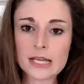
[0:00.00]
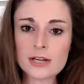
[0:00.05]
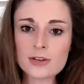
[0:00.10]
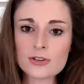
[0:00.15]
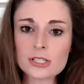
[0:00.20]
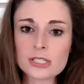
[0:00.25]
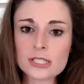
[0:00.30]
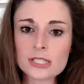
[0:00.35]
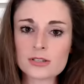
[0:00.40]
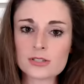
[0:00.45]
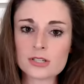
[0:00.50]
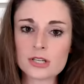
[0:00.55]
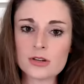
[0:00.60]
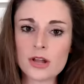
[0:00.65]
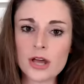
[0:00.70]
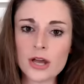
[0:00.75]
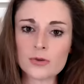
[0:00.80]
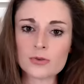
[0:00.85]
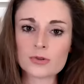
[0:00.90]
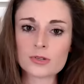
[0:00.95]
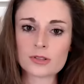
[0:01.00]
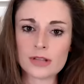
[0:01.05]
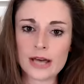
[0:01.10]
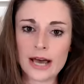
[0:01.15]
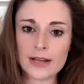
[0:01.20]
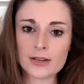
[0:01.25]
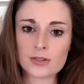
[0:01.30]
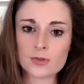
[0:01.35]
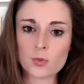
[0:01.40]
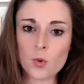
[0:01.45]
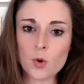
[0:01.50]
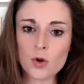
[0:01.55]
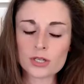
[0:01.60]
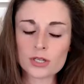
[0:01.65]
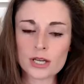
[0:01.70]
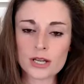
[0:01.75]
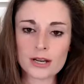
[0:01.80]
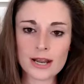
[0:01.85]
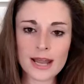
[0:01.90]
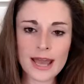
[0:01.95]
interesting to note that what
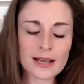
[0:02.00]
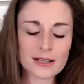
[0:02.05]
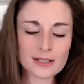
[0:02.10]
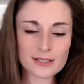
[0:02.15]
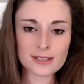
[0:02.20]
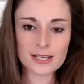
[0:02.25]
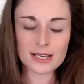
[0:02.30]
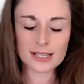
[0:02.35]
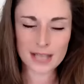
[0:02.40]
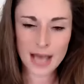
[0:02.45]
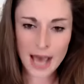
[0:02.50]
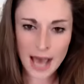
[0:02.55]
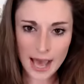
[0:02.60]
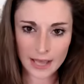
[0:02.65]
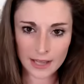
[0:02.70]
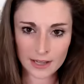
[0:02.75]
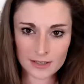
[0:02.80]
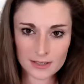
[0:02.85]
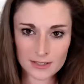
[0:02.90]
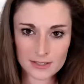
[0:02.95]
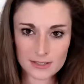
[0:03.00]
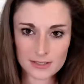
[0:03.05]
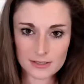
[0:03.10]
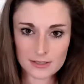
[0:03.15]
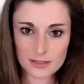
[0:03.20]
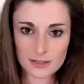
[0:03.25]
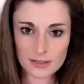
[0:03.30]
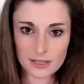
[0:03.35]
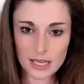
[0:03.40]
connects these acts